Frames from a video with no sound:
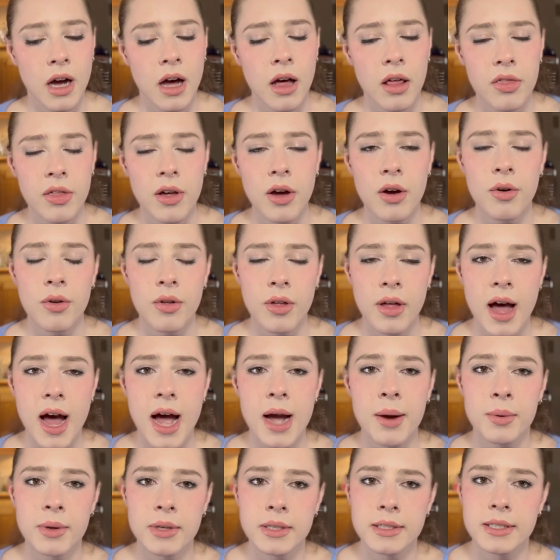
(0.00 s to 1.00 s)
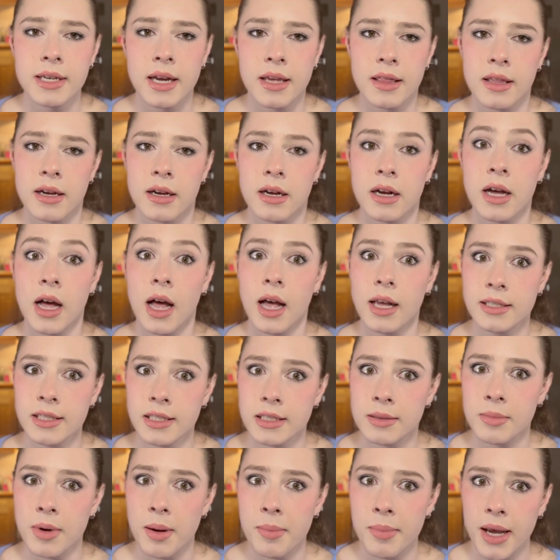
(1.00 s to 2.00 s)
Although I will say the
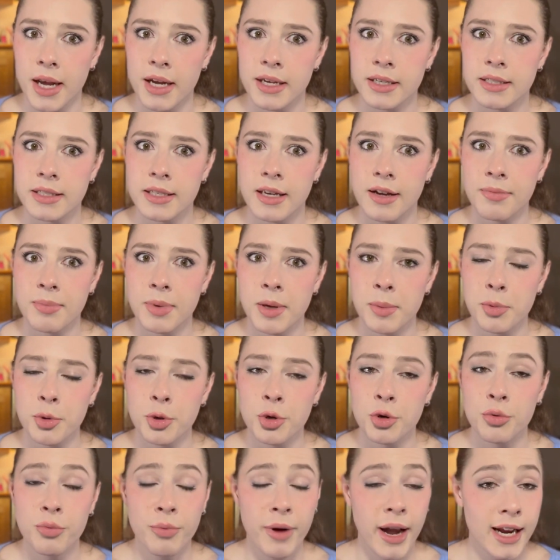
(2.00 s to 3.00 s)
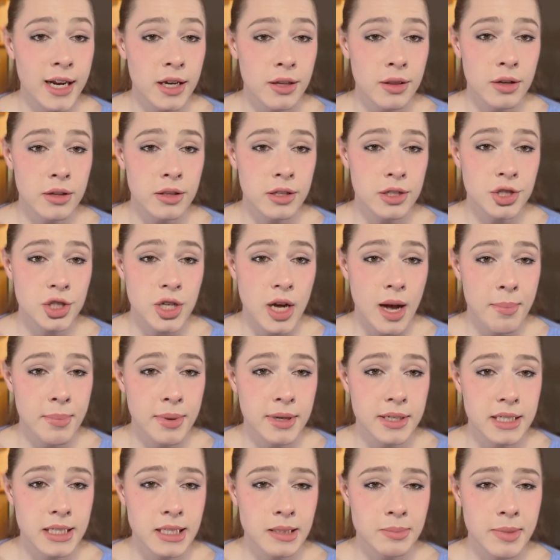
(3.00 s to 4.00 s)
customer base of people who regularly
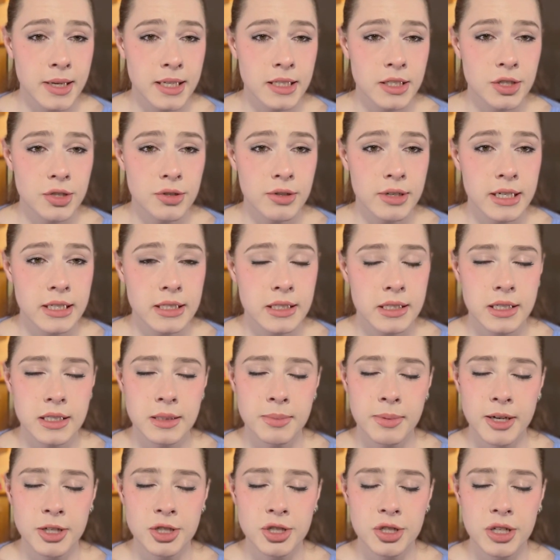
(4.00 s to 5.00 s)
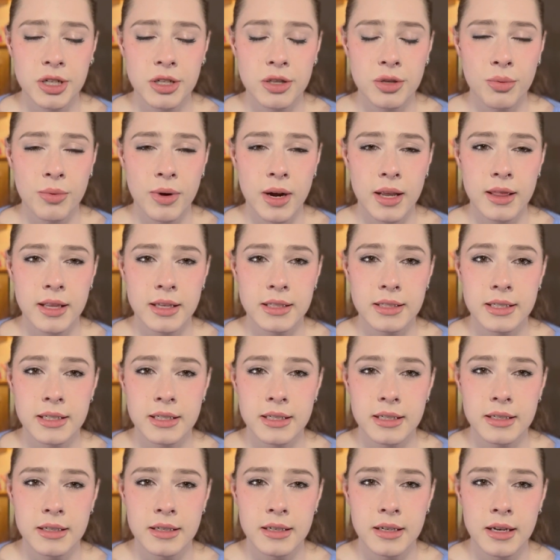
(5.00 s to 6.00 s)
shop at dispensaries, especially the one
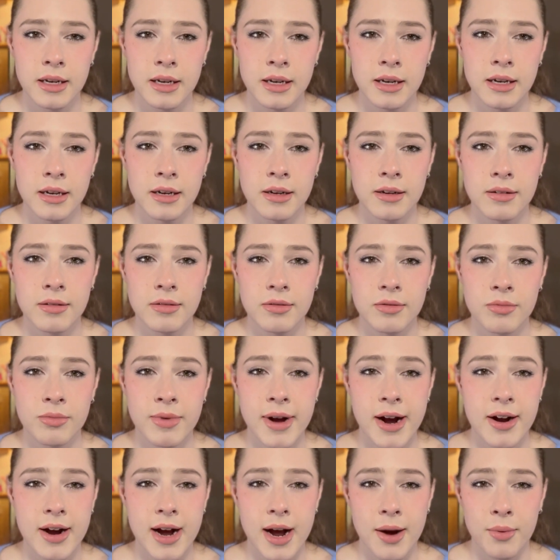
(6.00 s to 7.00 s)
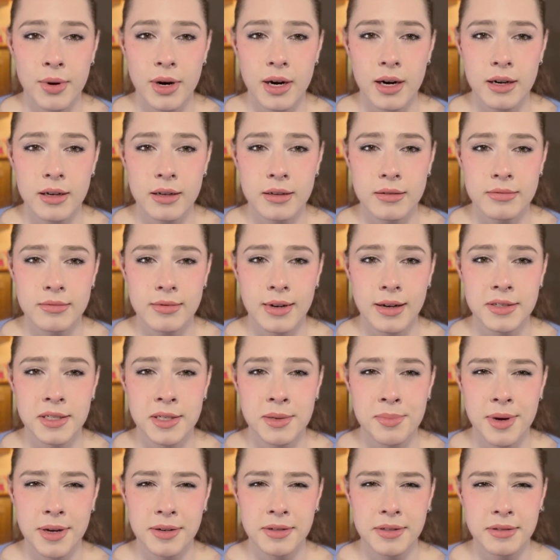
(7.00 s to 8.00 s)
that's in where I work,
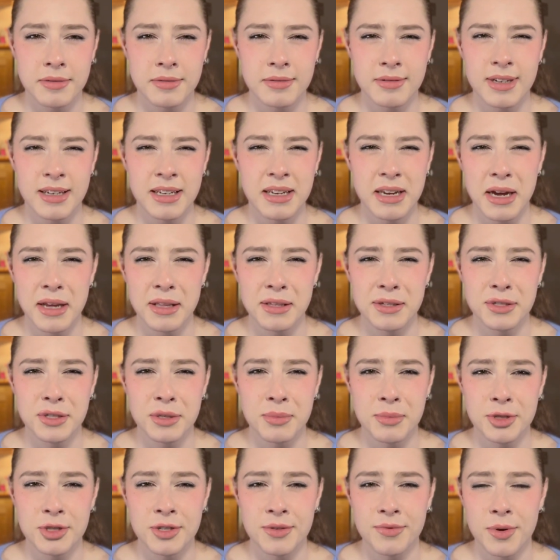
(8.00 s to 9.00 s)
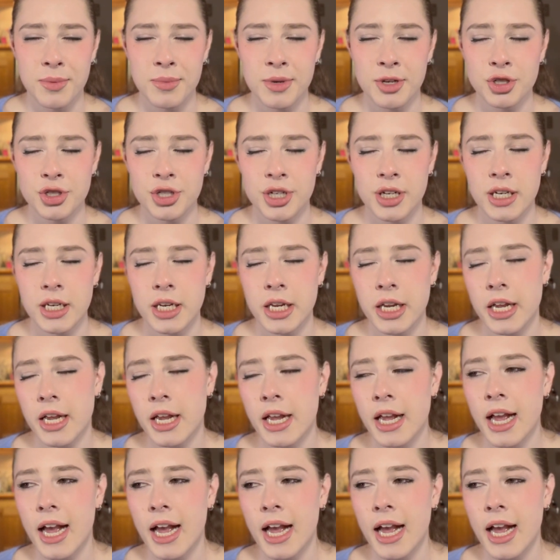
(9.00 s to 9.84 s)
it's too much information.